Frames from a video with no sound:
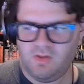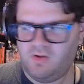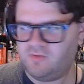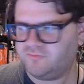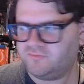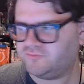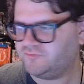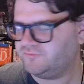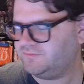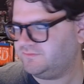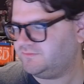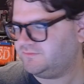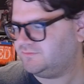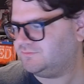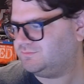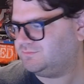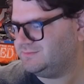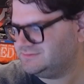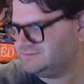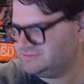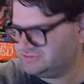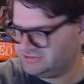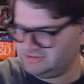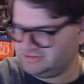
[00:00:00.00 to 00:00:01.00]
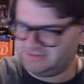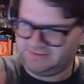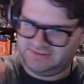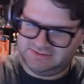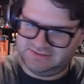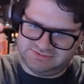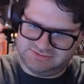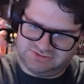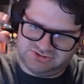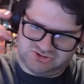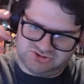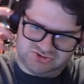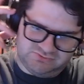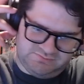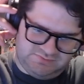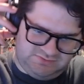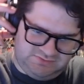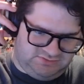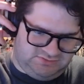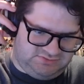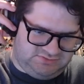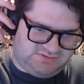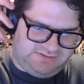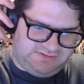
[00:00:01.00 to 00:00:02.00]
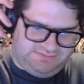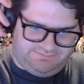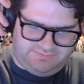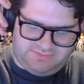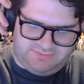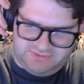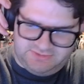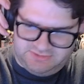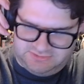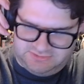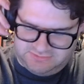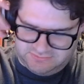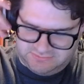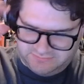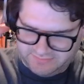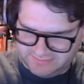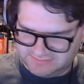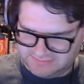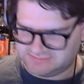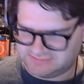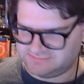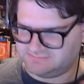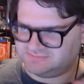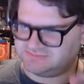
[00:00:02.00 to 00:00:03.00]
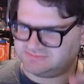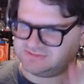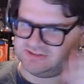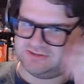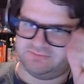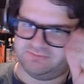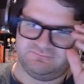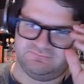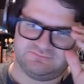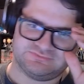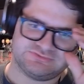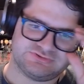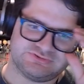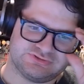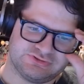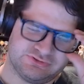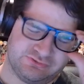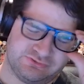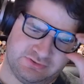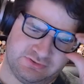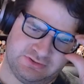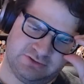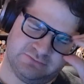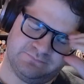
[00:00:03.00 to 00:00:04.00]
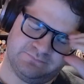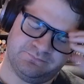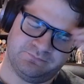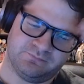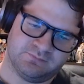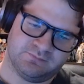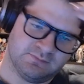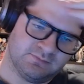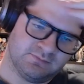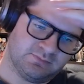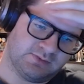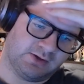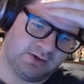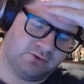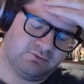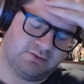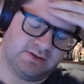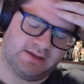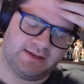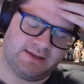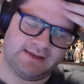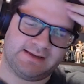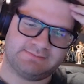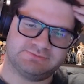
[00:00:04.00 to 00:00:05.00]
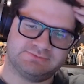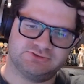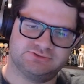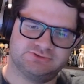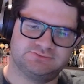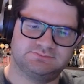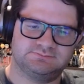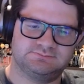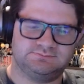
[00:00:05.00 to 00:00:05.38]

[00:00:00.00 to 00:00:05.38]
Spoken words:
So this is when Shaggy and Scooby take part in the race themselves, so they don't get captured.